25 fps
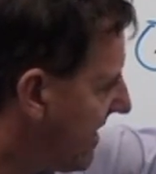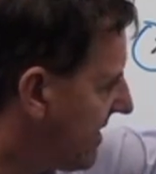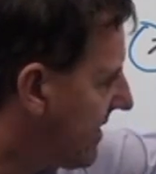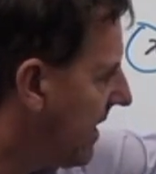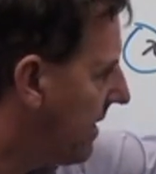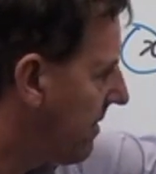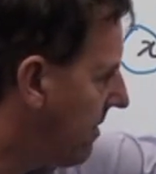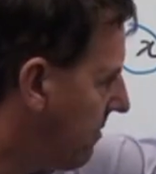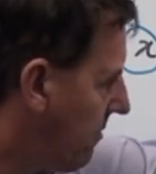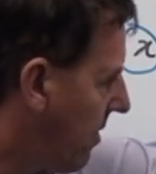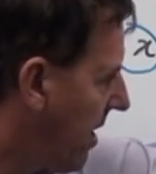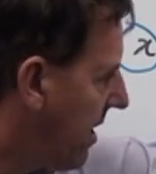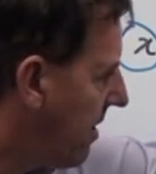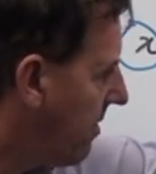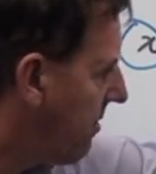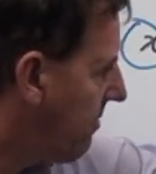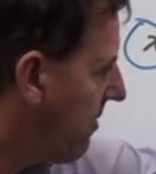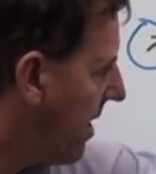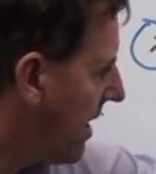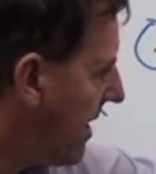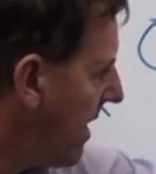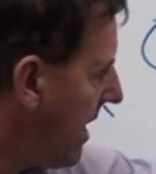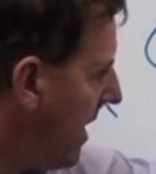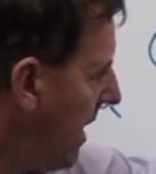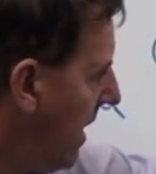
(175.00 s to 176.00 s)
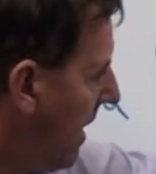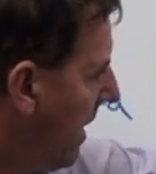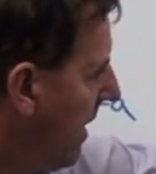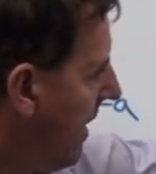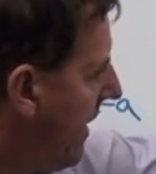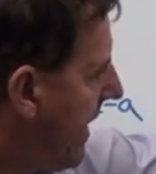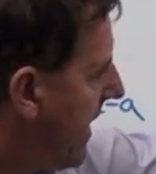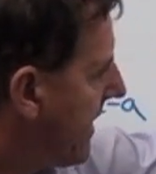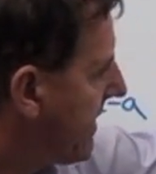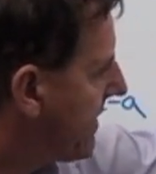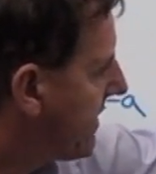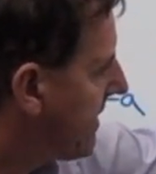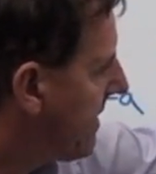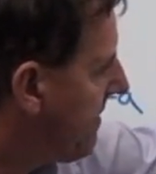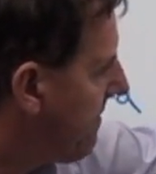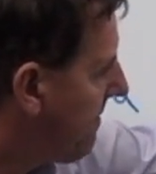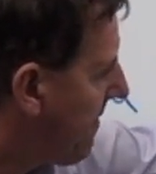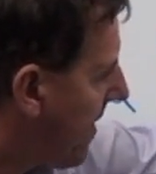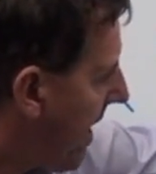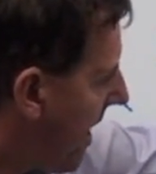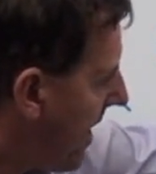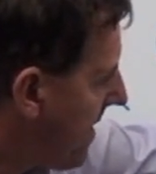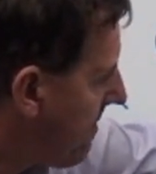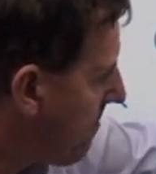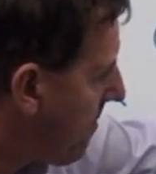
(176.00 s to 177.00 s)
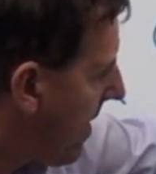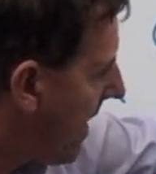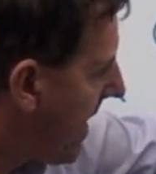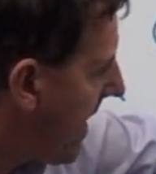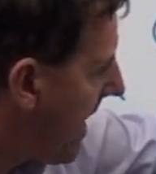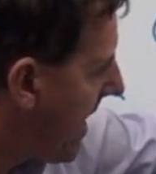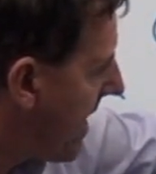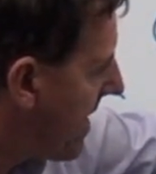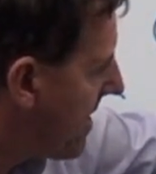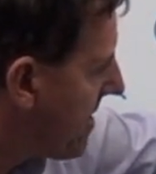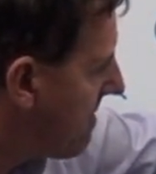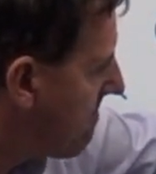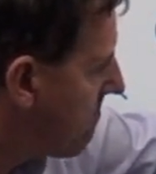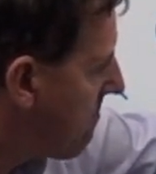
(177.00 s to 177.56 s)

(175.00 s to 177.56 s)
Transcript: is out the way already? It's divide by A at the